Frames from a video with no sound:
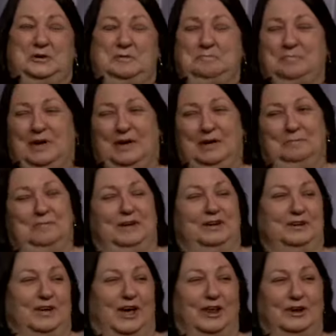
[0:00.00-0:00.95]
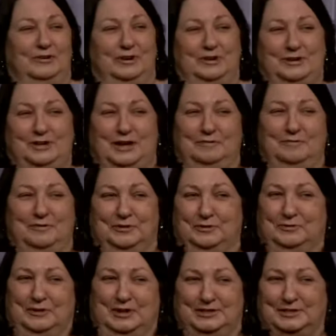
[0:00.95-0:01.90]
can pay them a dollar a day for
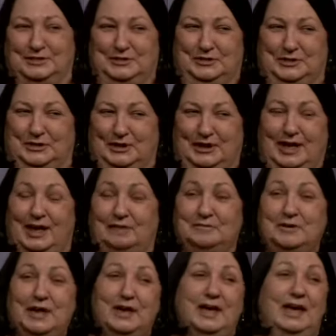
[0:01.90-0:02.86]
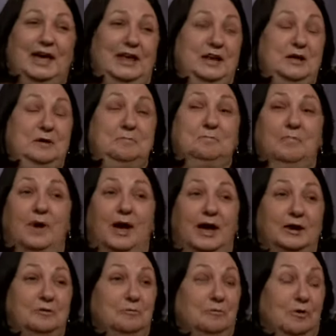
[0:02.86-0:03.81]
the rest of their life, and it
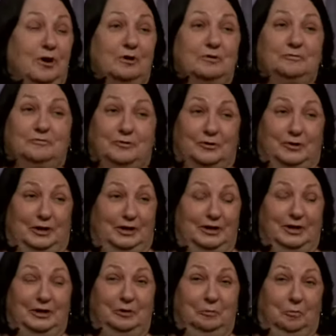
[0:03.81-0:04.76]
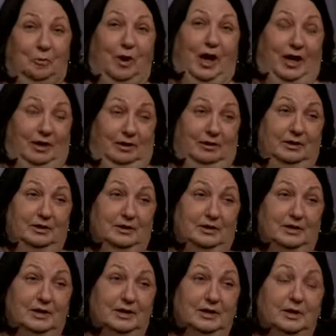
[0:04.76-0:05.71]
might work for a little while,
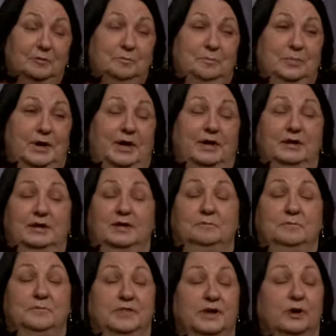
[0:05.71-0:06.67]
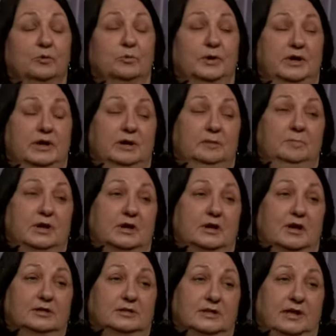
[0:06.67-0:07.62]
but they're reading
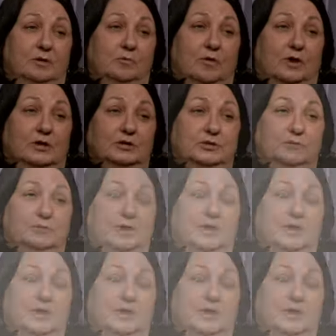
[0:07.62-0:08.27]
because they want to